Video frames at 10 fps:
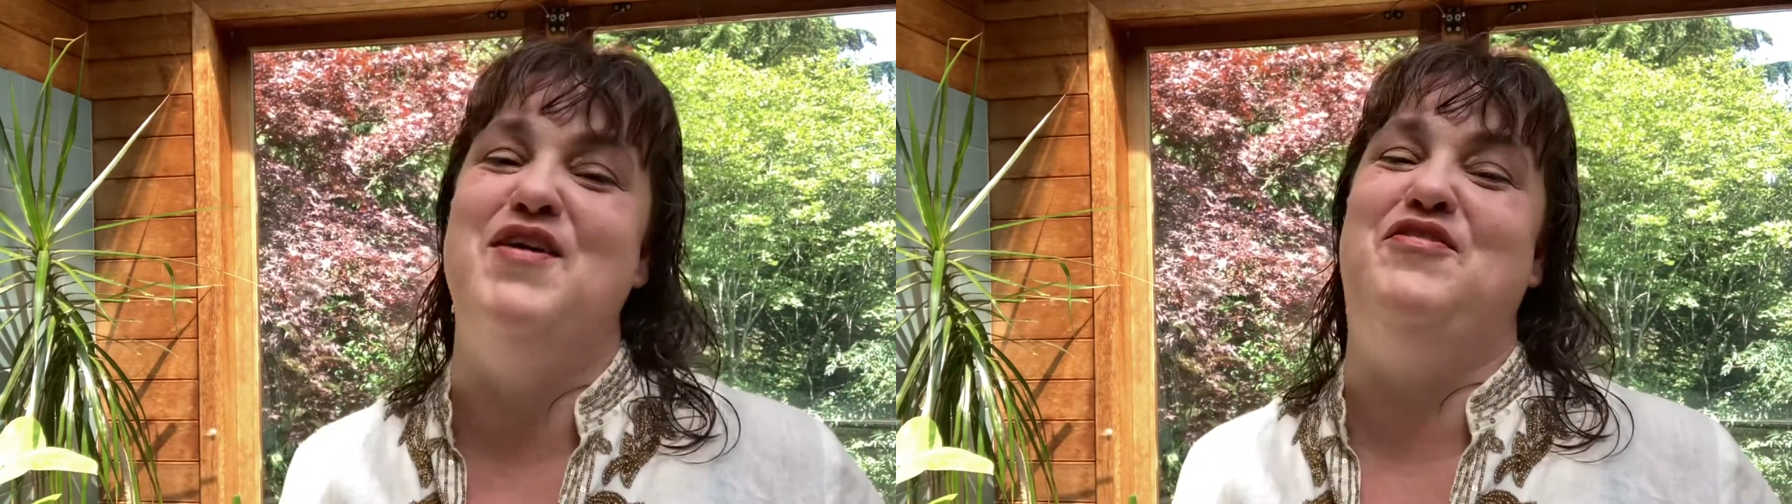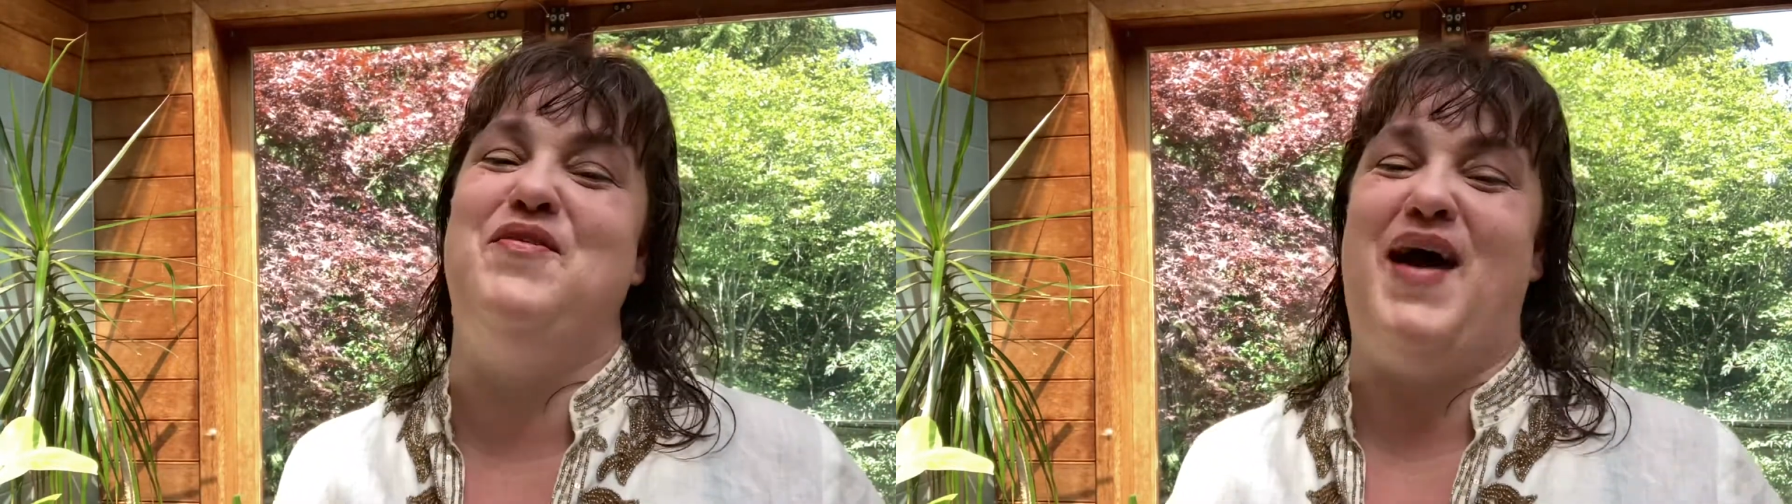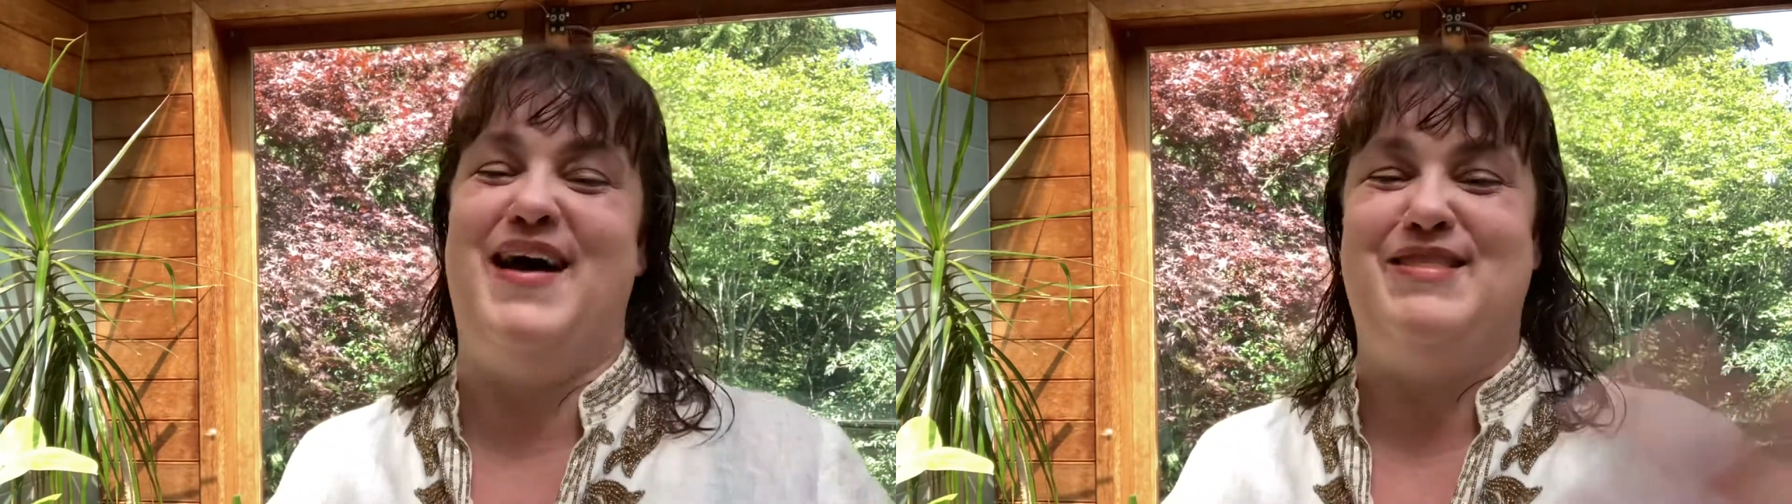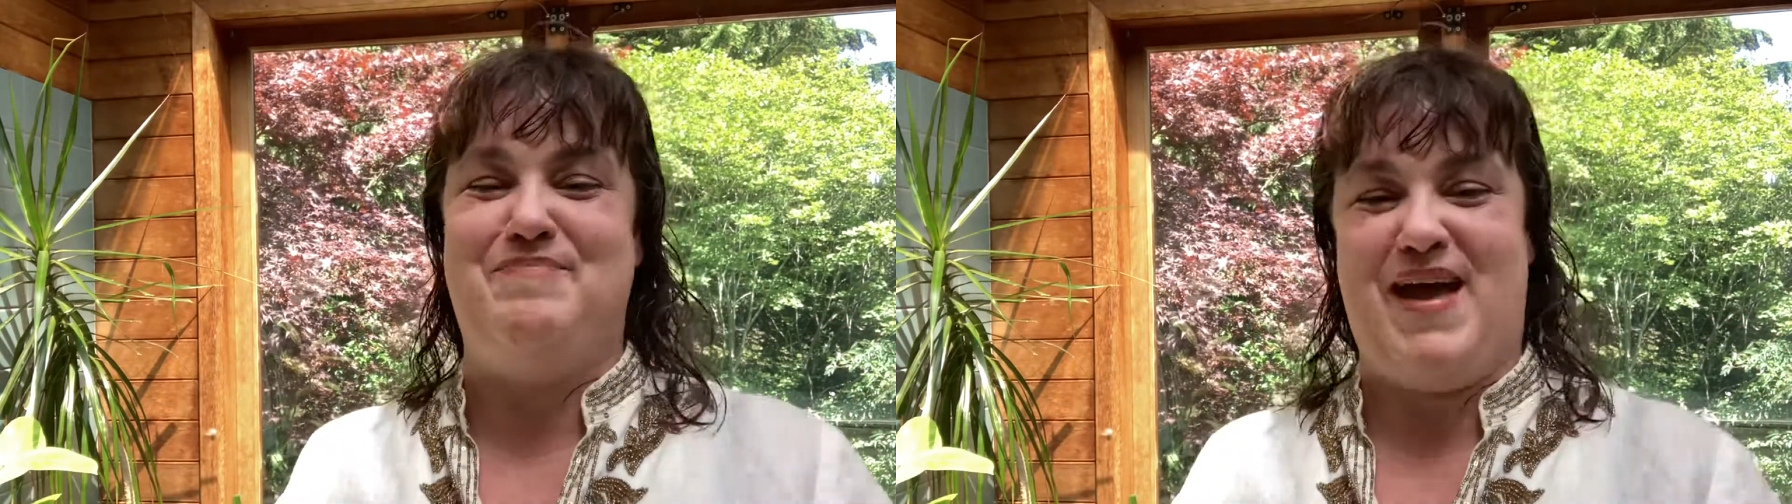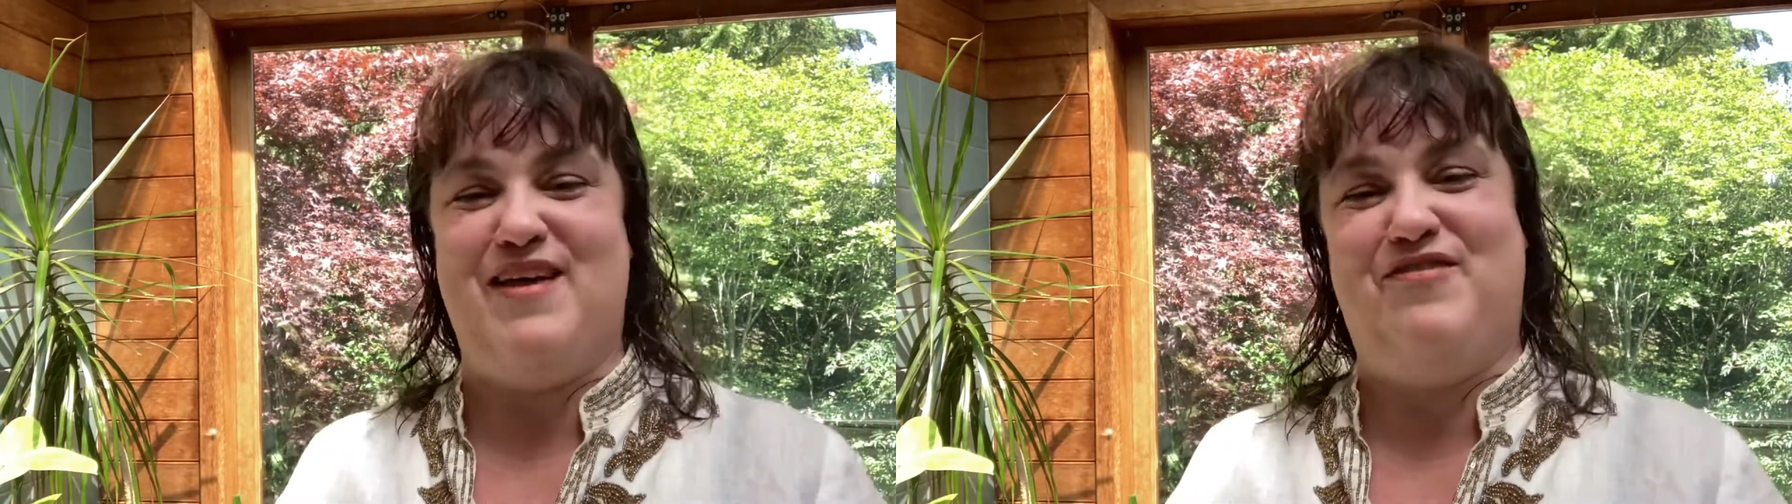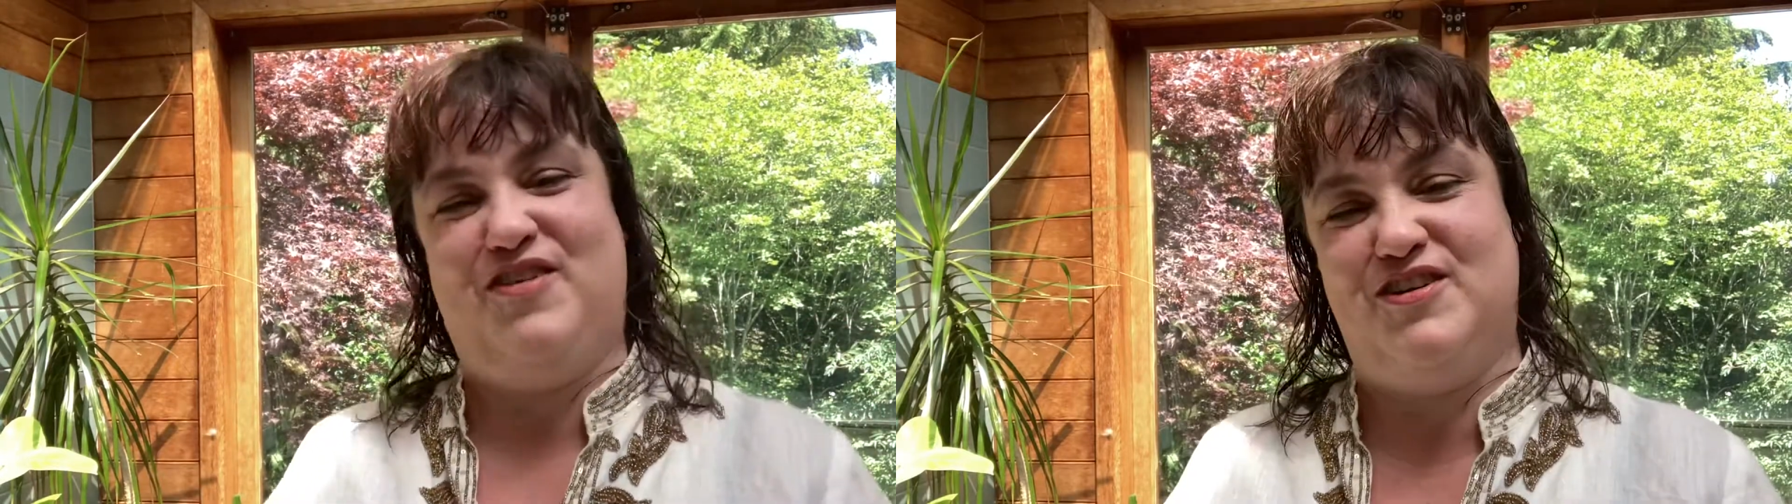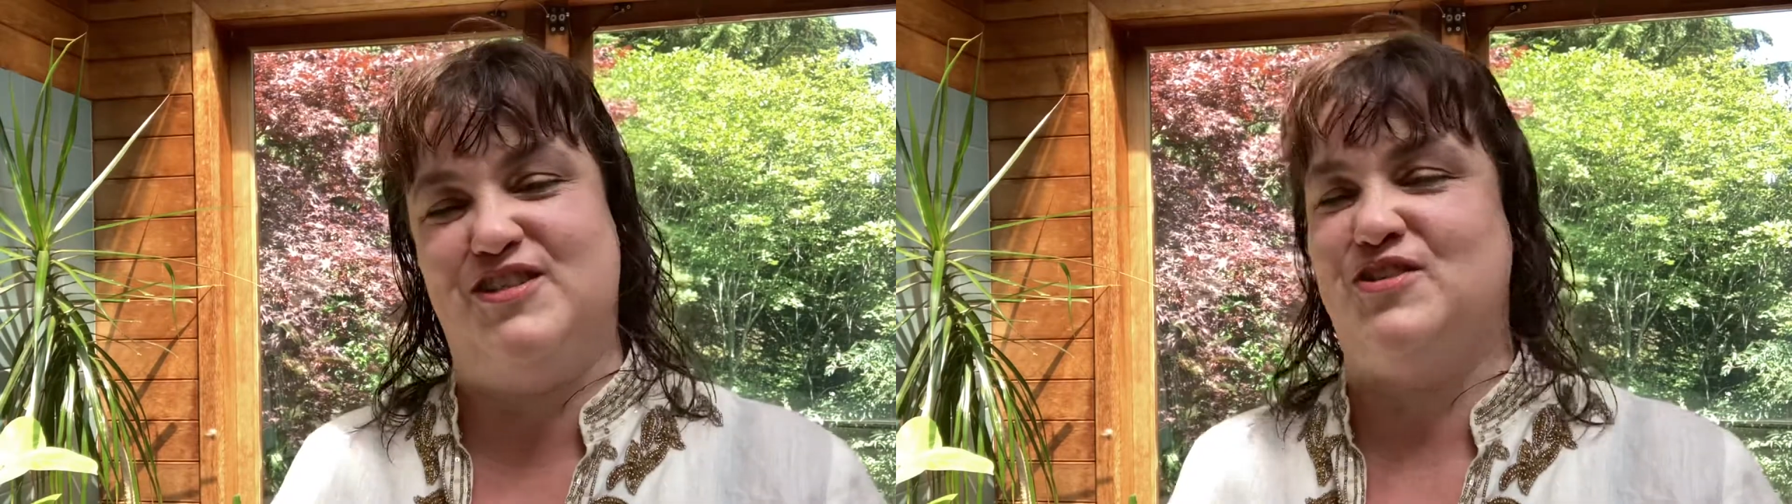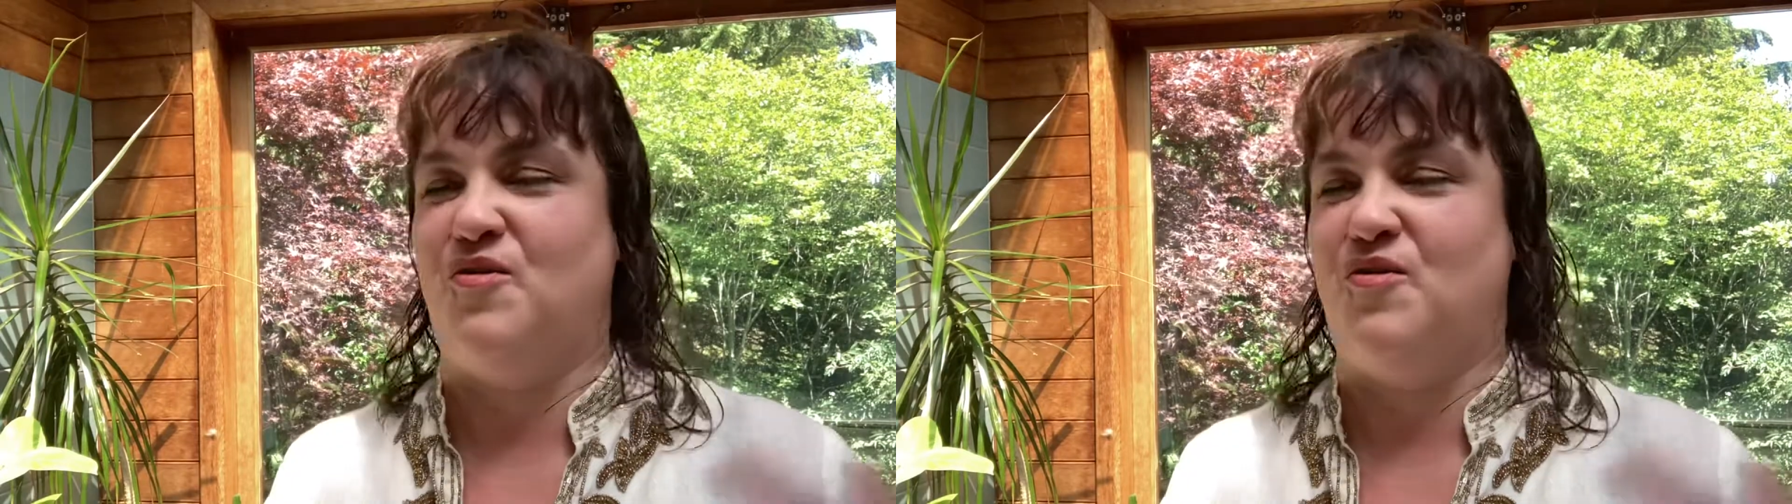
if you add the bag first